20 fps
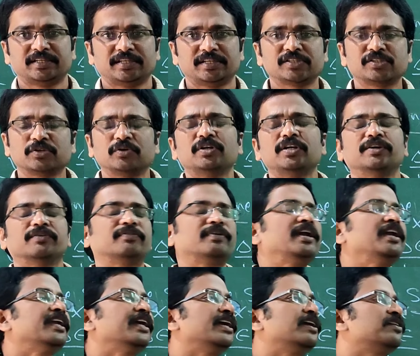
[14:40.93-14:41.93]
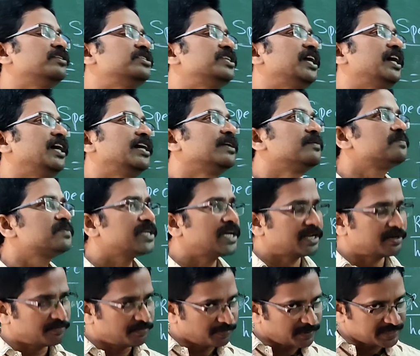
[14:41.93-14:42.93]
So different hydrogen atoms
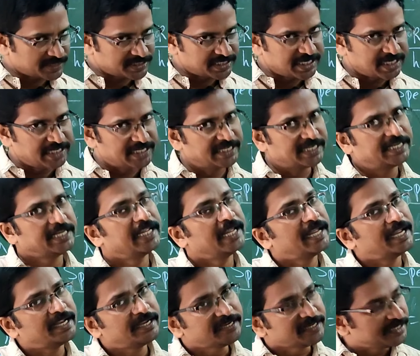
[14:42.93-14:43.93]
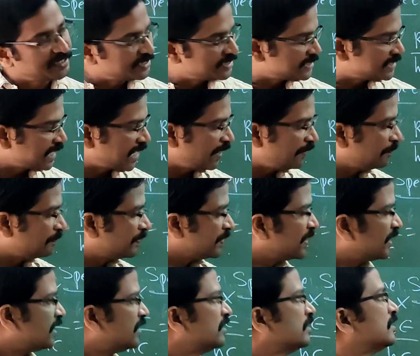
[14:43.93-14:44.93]
are present in a
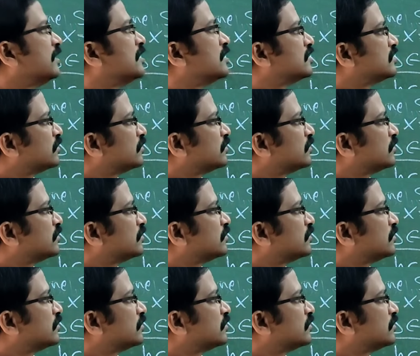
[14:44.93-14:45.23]
sample.